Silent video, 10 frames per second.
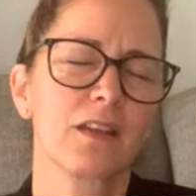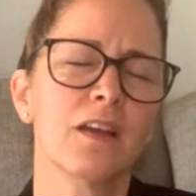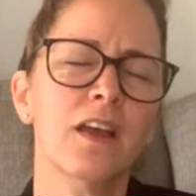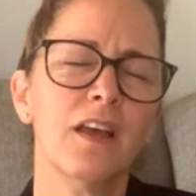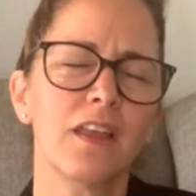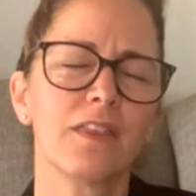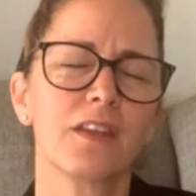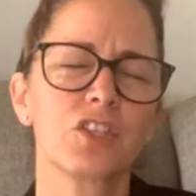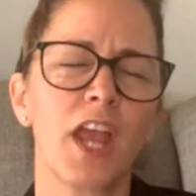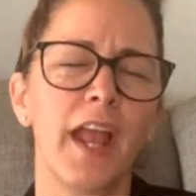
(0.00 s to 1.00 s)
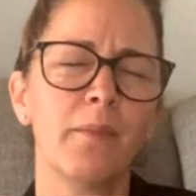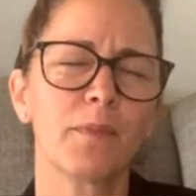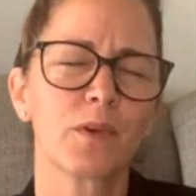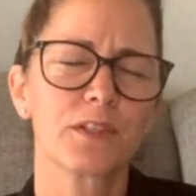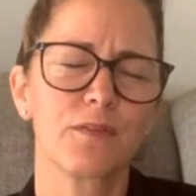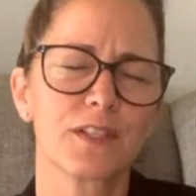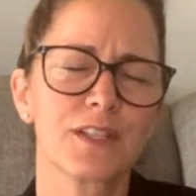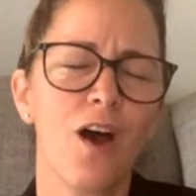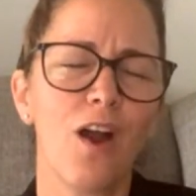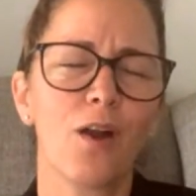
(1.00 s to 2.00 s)
the, the chambers of his
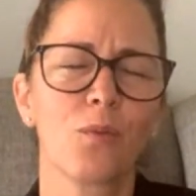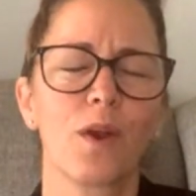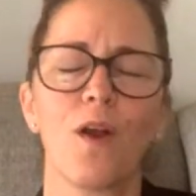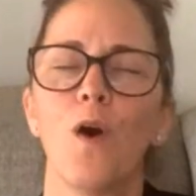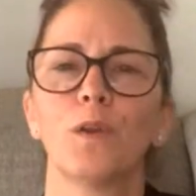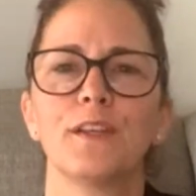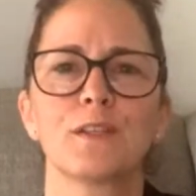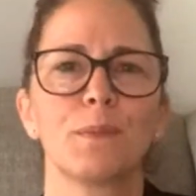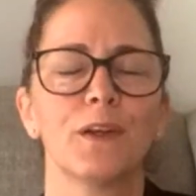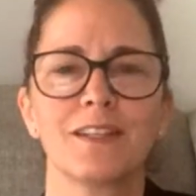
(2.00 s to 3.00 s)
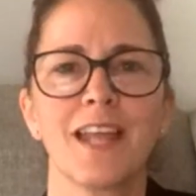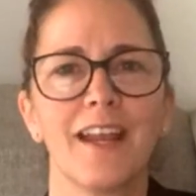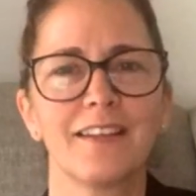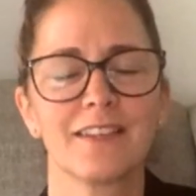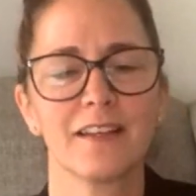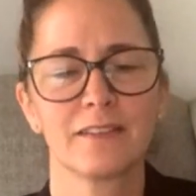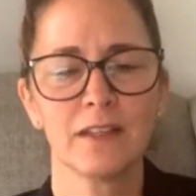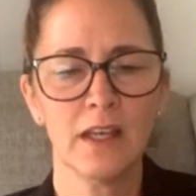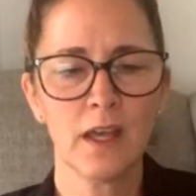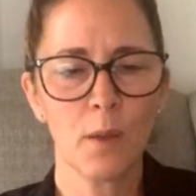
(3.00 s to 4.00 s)
heart where Holy Spirit takes
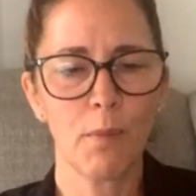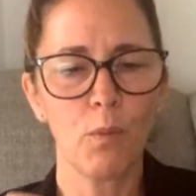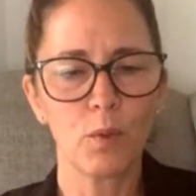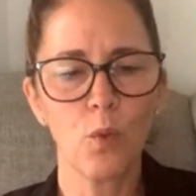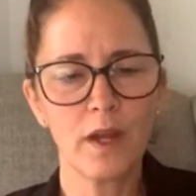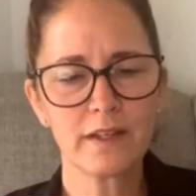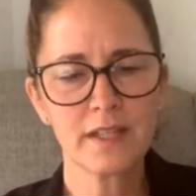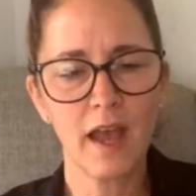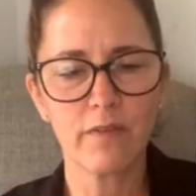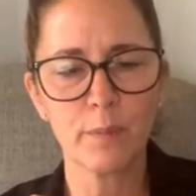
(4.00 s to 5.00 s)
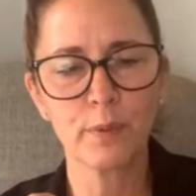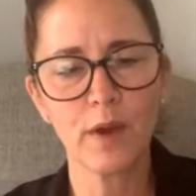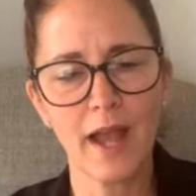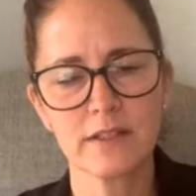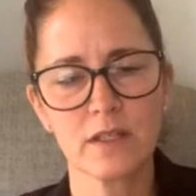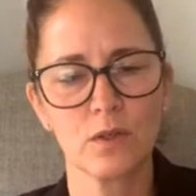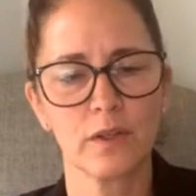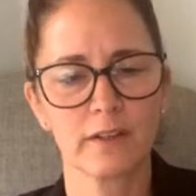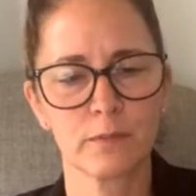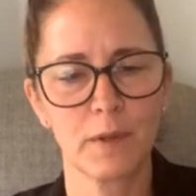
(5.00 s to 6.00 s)
us. But we wanted to have a
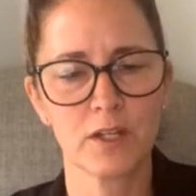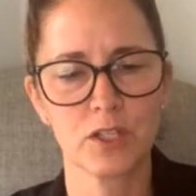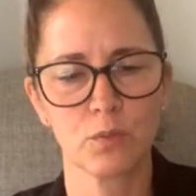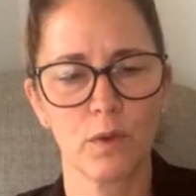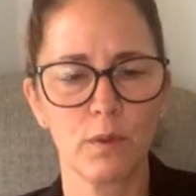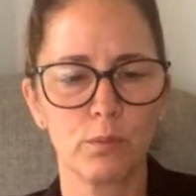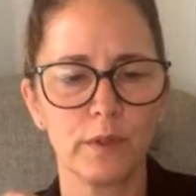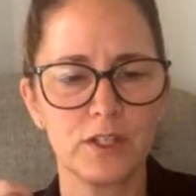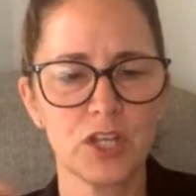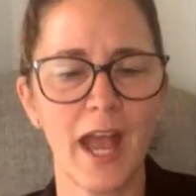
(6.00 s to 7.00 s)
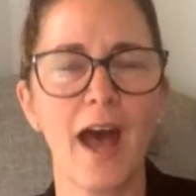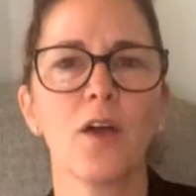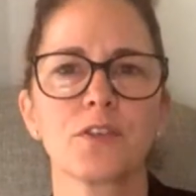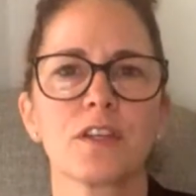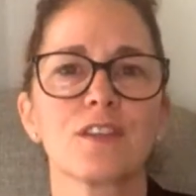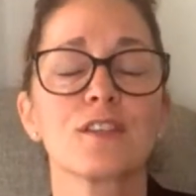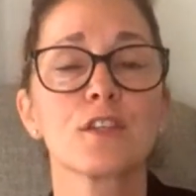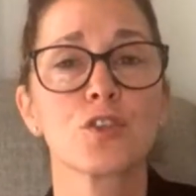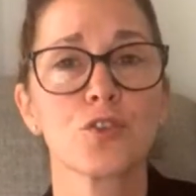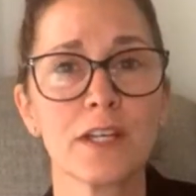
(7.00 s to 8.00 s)
practical expression where we reach out to the
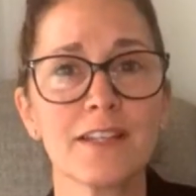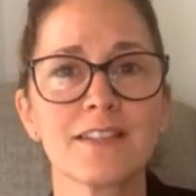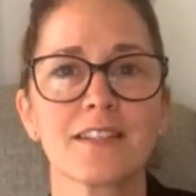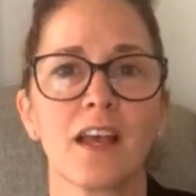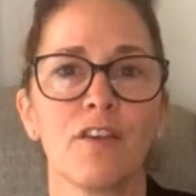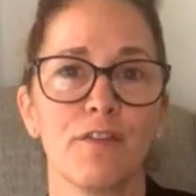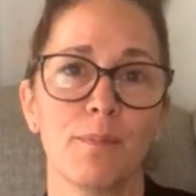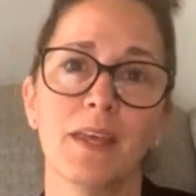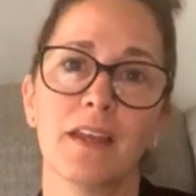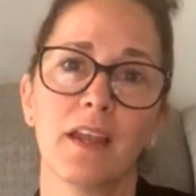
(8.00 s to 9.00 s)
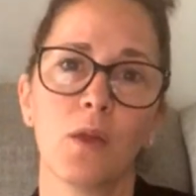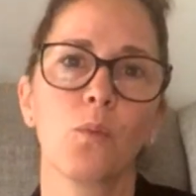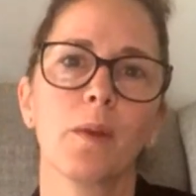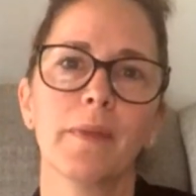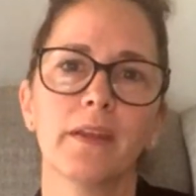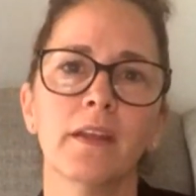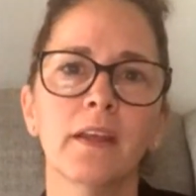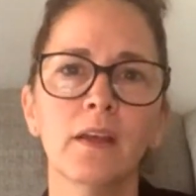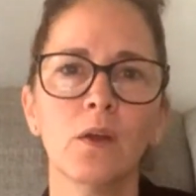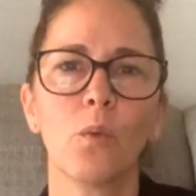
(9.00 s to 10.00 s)
streets of men and women,
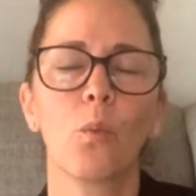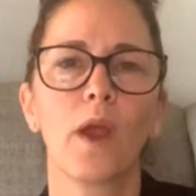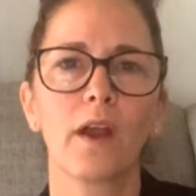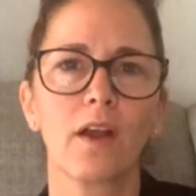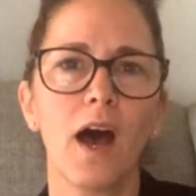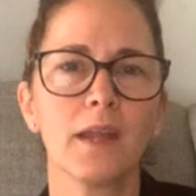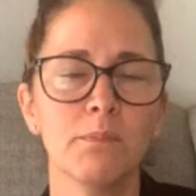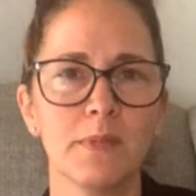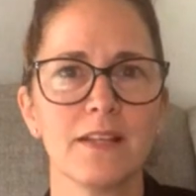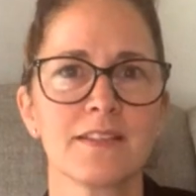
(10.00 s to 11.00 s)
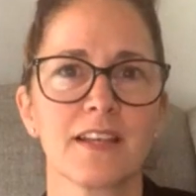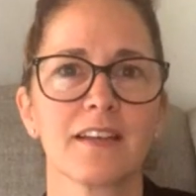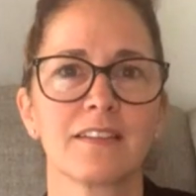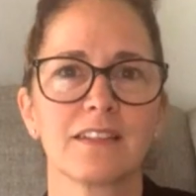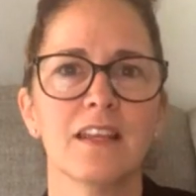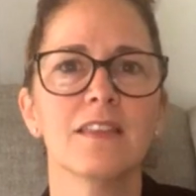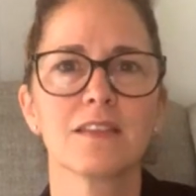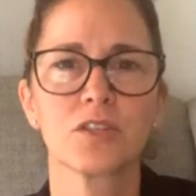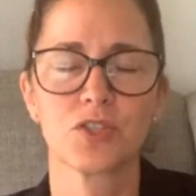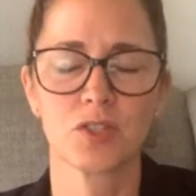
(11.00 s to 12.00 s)
where God meets us in
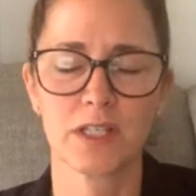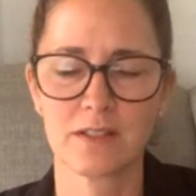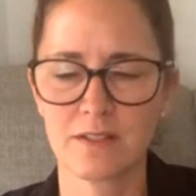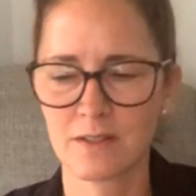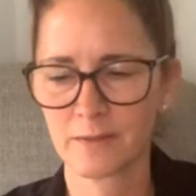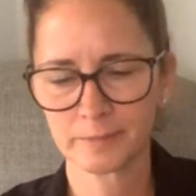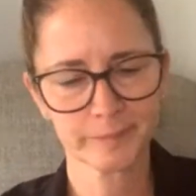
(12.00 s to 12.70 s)
the streets.